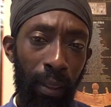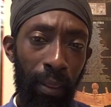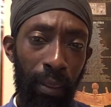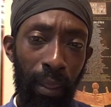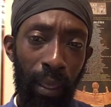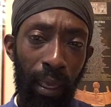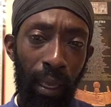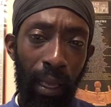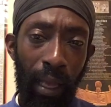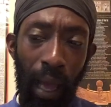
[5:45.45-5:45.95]

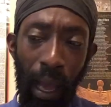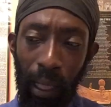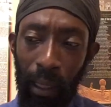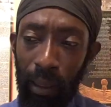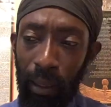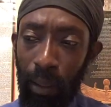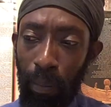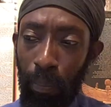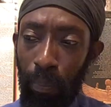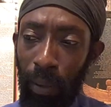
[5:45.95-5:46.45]
they
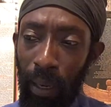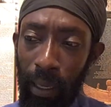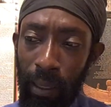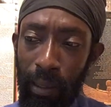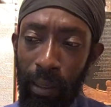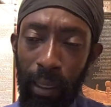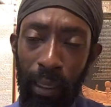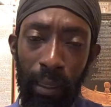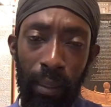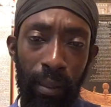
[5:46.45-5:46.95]
got the
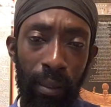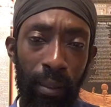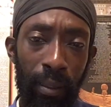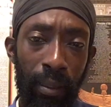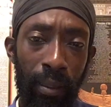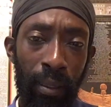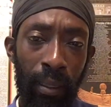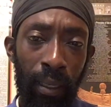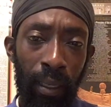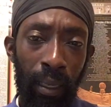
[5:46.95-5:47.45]

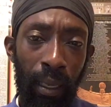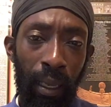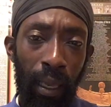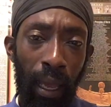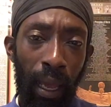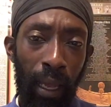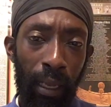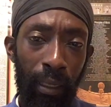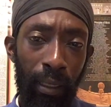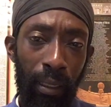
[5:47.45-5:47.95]
blessings,
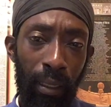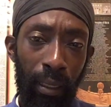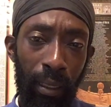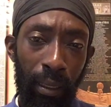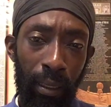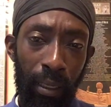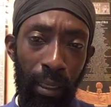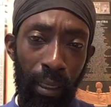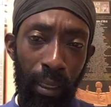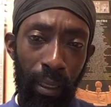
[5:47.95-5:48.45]
and
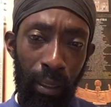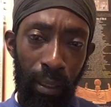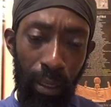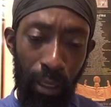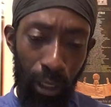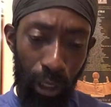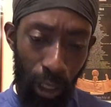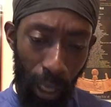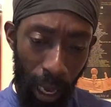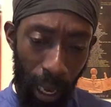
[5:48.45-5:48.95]

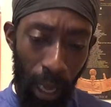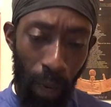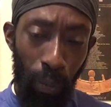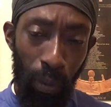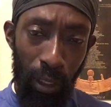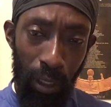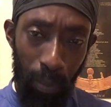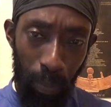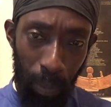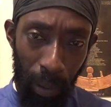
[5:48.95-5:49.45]
the child
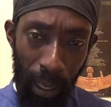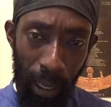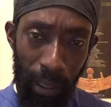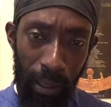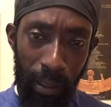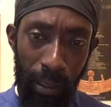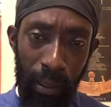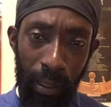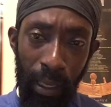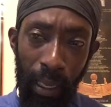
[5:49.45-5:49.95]
was
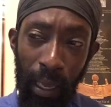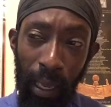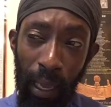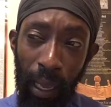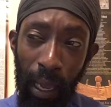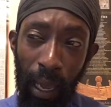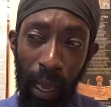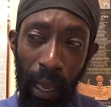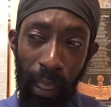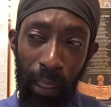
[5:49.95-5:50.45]
blessed.
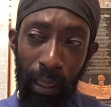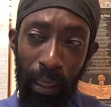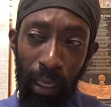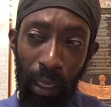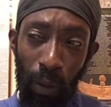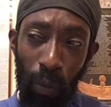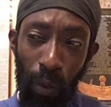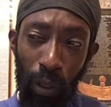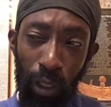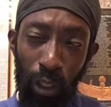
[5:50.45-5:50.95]
And
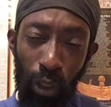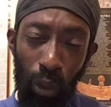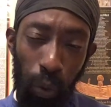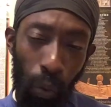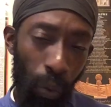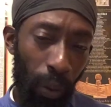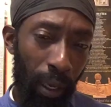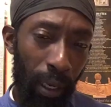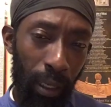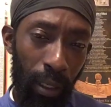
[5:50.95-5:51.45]
there were
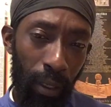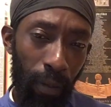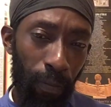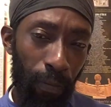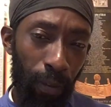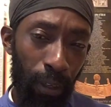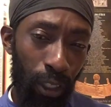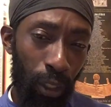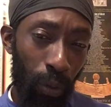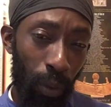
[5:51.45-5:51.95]
two
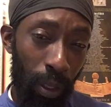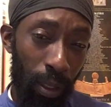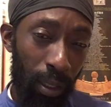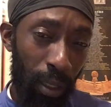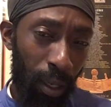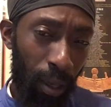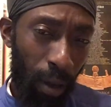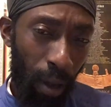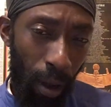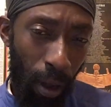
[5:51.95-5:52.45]
individuals,
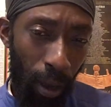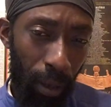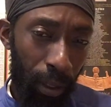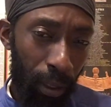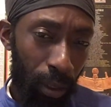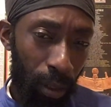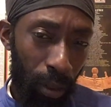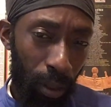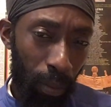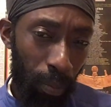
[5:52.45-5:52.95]

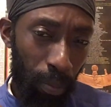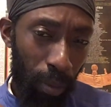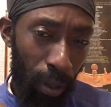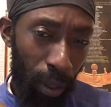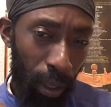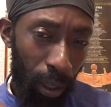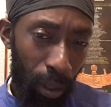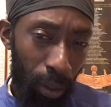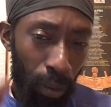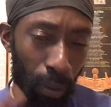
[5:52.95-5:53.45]
according to the
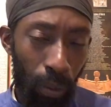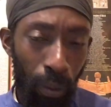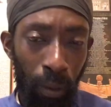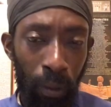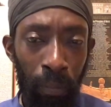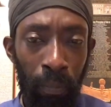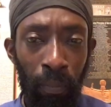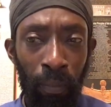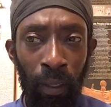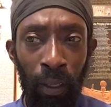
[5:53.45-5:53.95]
book of Luke,
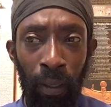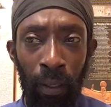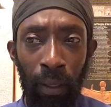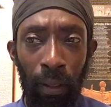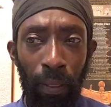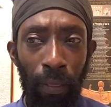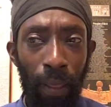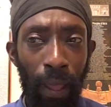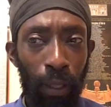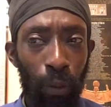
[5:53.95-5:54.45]

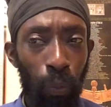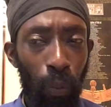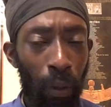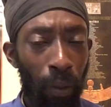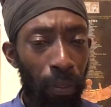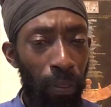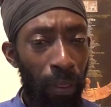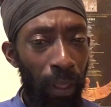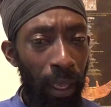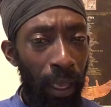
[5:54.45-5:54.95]
that
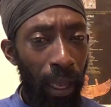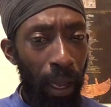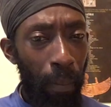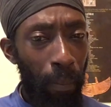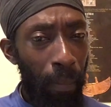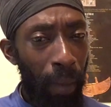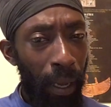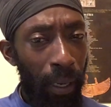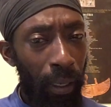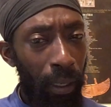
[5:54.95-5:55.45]
were there, a
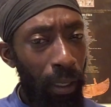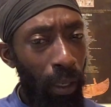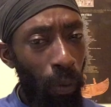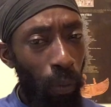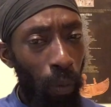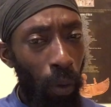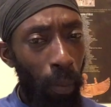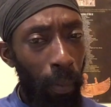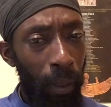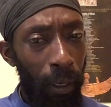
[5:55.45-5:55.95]
man and a
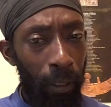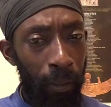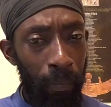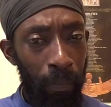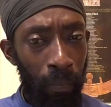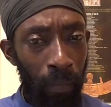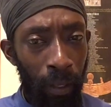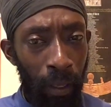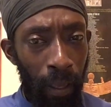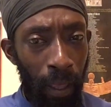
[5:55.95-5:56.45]
woman.
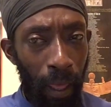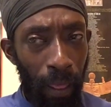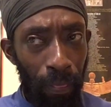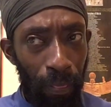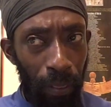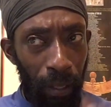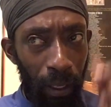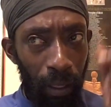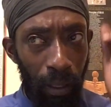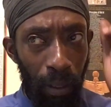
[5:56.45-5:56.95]
I
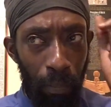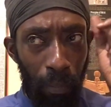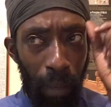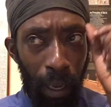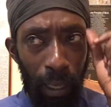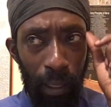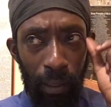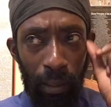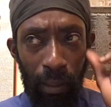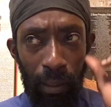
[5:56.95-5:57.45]
think the
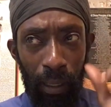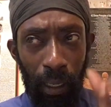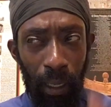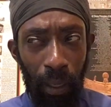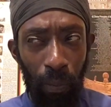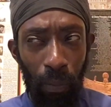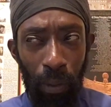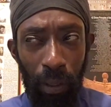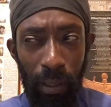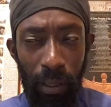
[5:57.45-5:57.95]
man's
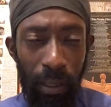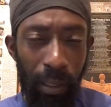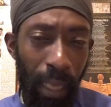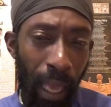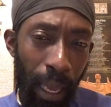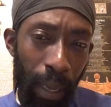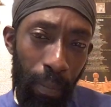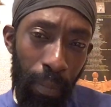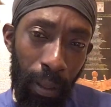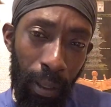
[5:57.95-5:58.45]
name was
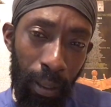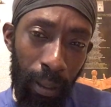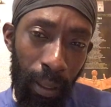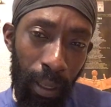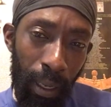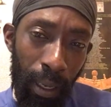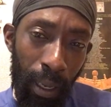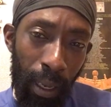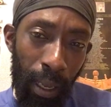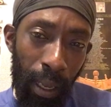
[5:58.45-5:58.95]
Simon.
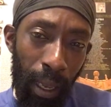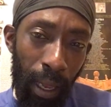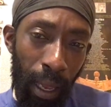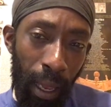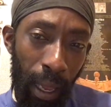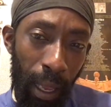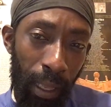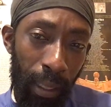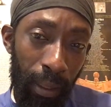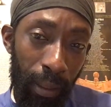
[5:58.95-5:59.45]

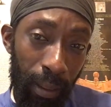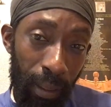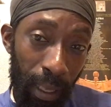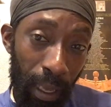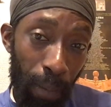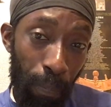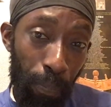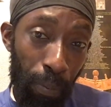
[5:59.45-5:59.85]
And they